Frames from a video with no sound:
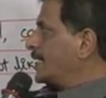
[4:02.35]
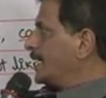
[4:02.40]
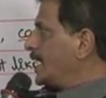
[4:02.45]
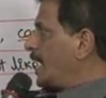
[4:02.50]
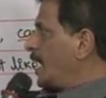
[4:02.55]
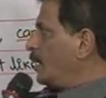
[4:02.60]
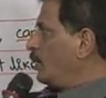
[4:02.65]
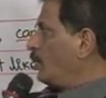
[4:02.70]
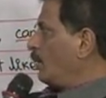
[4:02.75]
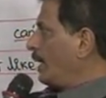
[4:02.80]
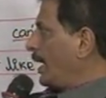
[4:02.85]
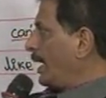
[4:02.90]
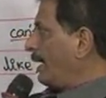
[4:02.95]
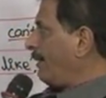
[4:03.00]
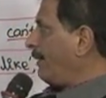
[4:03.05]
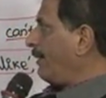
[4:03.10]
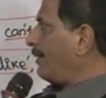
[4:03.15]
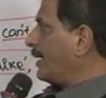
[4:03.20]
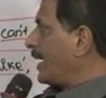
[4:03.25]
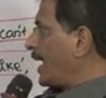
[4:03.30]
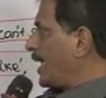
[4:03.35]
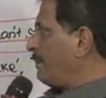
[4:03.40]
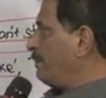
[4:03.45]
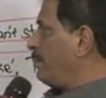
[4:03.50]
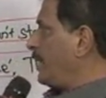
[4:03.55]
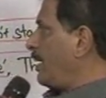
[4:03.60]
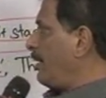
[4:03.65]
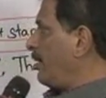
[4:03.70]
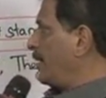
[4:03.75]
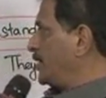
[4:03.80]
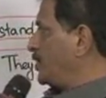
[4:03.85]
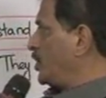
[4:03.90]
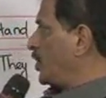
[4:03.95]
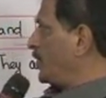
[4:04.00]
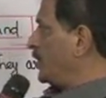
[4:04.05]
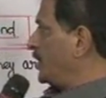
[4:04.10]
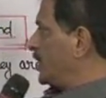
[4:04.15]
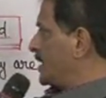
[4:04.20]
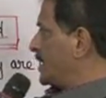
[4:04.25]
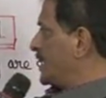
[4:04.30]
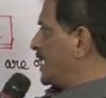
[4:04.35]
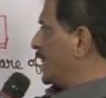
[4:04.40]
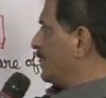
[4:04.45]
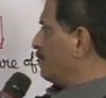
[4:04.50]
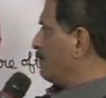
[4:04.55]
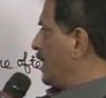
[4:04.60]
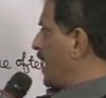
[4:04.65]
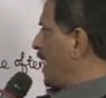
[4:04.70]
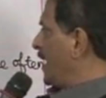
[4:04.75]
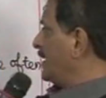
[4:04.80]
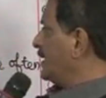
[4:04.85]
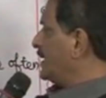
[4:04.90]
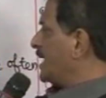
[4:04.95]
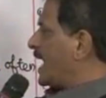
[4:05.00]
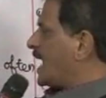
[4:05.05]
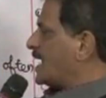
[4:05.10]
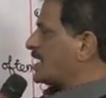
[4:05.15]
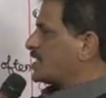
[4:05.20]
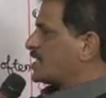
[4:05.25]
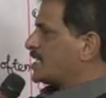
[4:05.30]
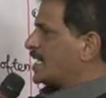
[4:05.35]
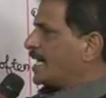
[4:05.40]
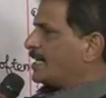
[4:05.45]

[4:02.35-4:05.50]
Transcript: love, hate, can't bear, enjoy, dislike, mind, can't.